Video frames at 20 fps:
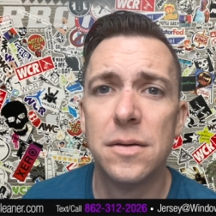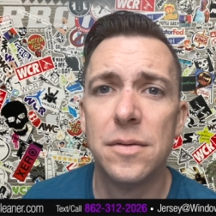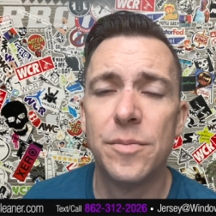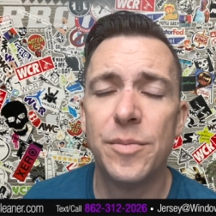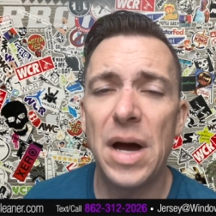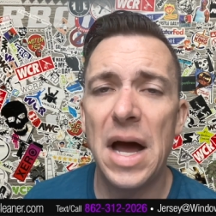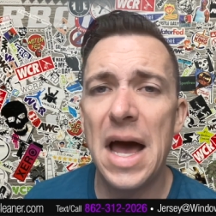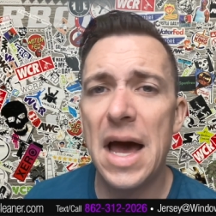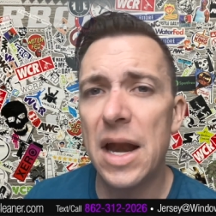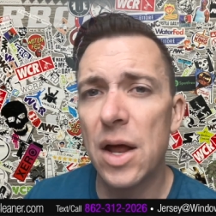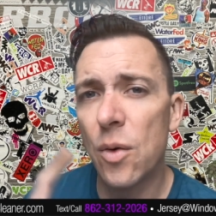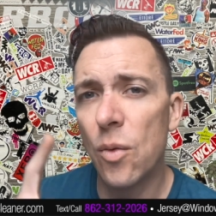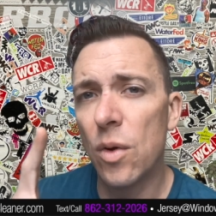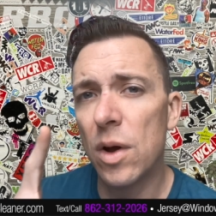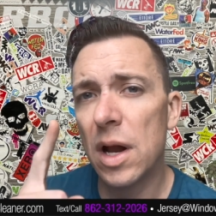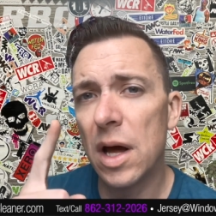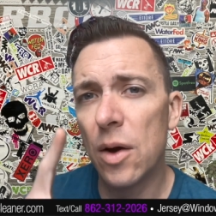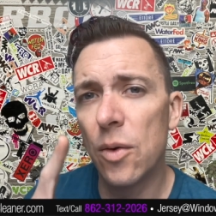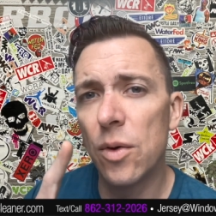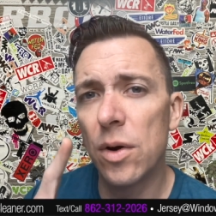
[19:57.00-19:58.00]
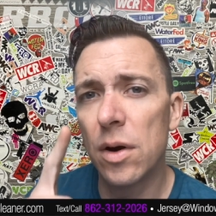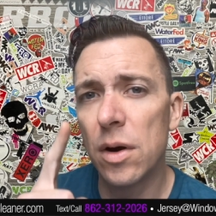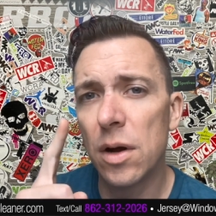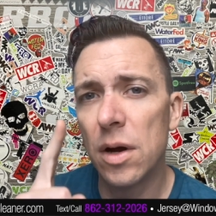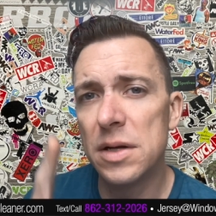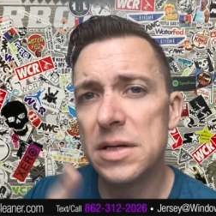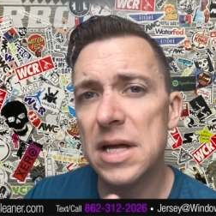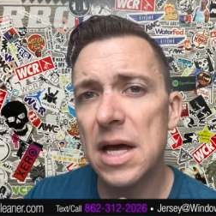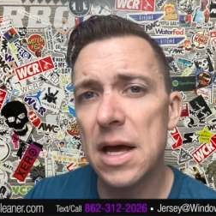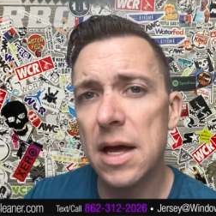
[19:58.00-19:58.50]
by adding one hour
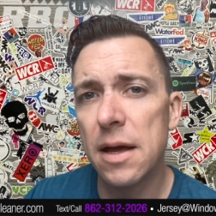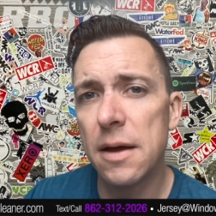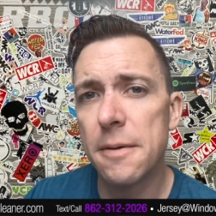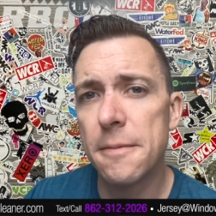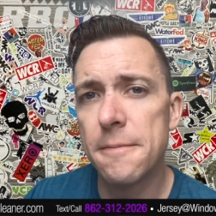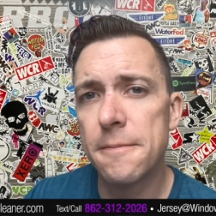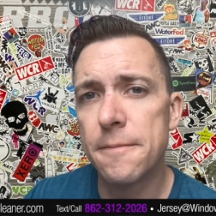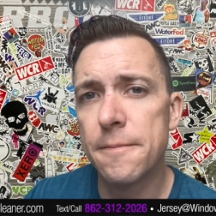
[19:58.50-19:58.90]
a day.